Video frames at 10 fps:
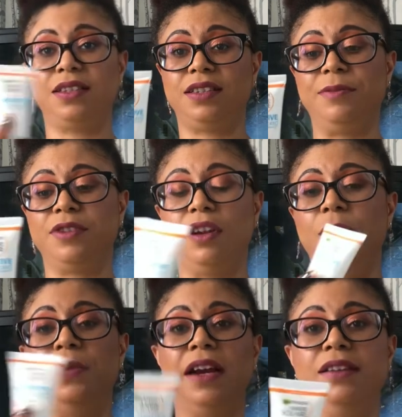seems a lot
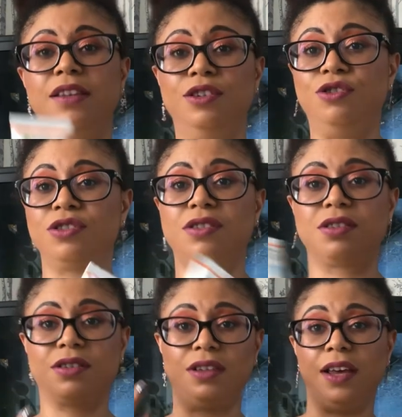better than
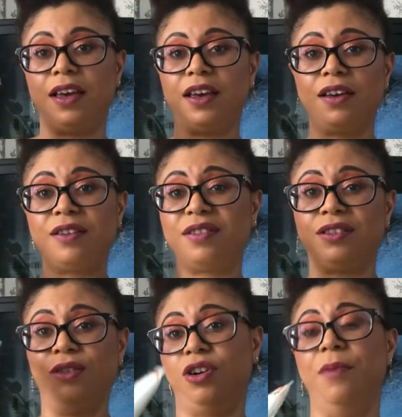just the
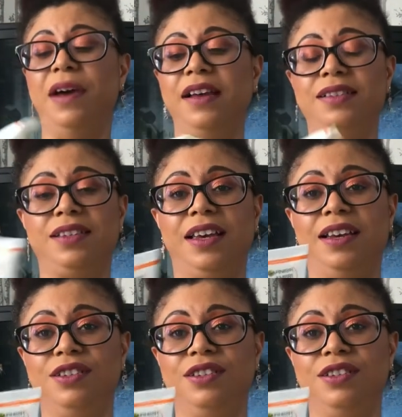look on my skin.